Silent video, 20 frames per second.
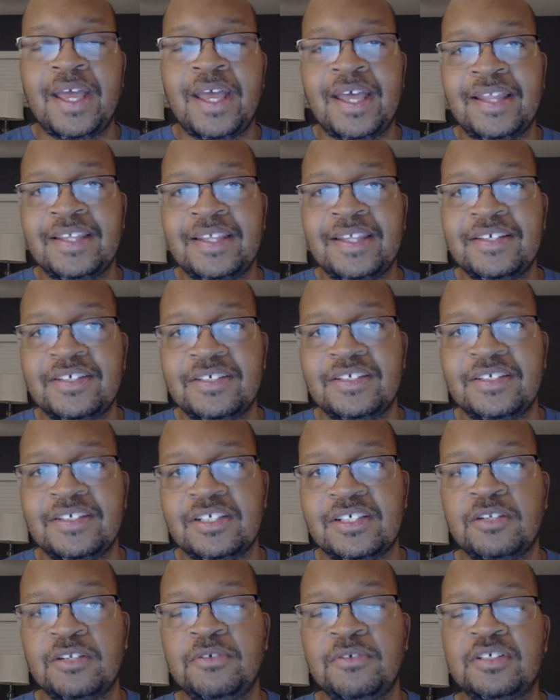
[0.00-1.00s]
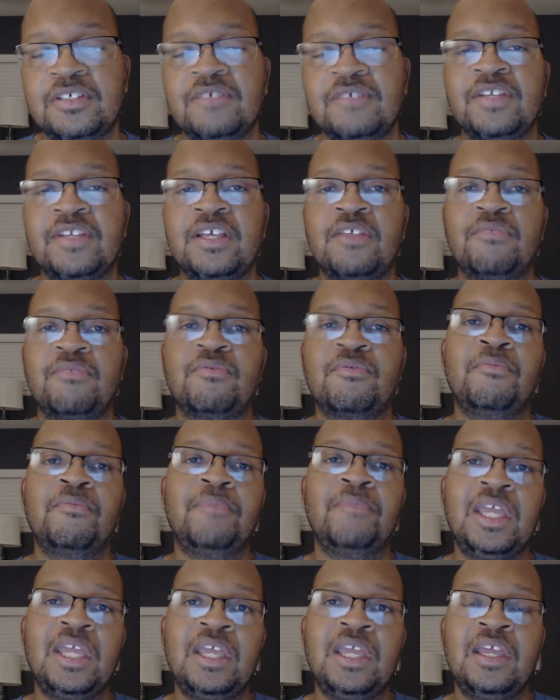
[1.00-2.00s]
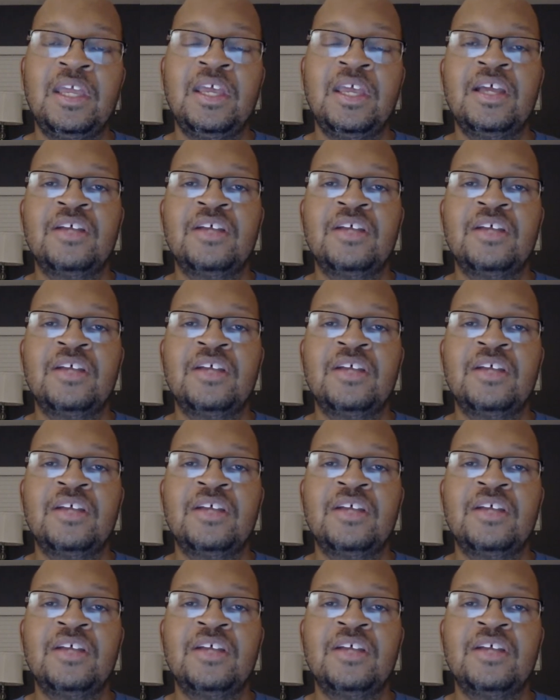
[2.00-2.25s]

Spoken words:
And this is exclusively through me.